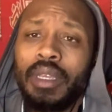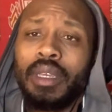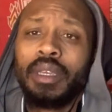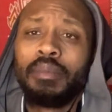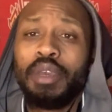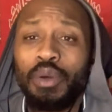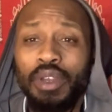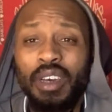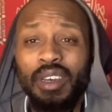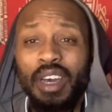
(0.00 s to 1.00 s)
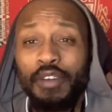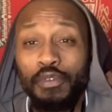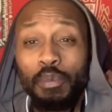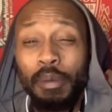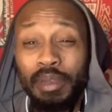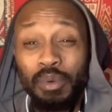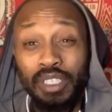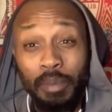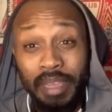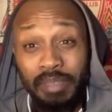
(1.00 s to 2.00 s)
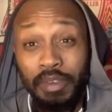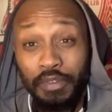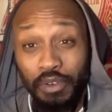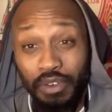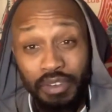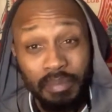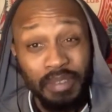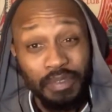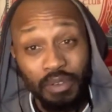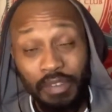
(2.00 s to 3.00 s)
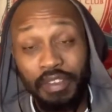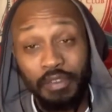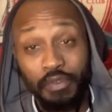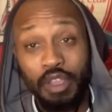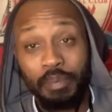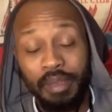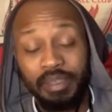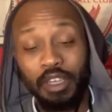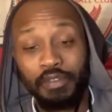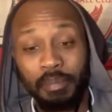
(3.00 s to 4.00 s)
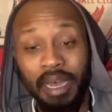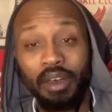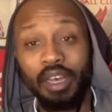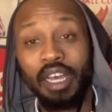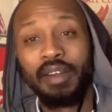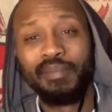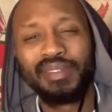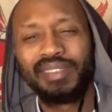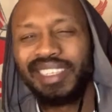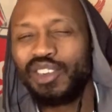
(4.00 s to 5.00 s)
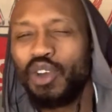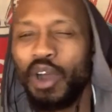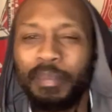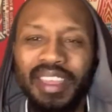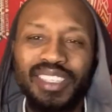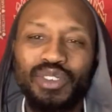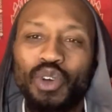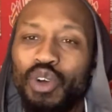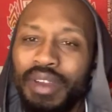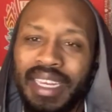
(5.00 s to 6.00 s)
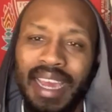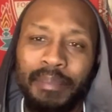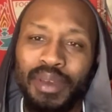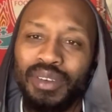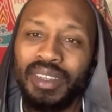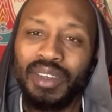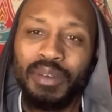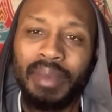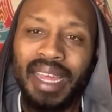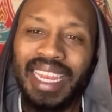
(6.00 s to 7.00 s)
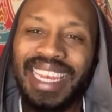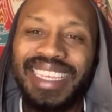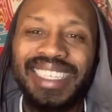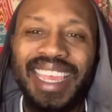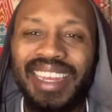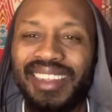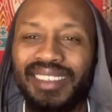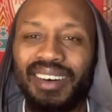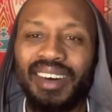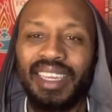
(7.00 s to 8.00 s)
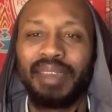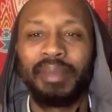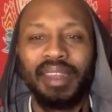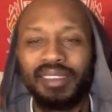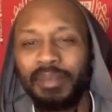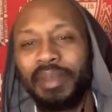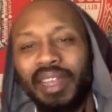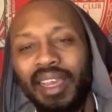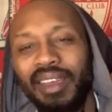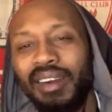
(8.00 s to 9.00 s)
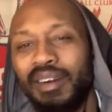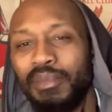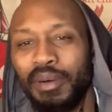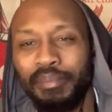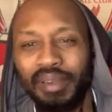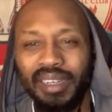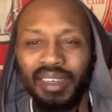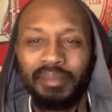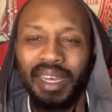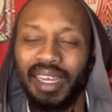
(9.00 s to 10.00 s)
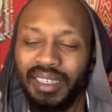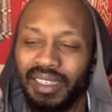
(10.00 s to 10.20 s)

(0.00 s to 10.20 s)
Milner, I thought probably was our best midfielder in midfield. I thought he put himself about. You've got to be scoring that, Milner, though, man. At least hitting the target, man. I was a bit like, come on, brother, man.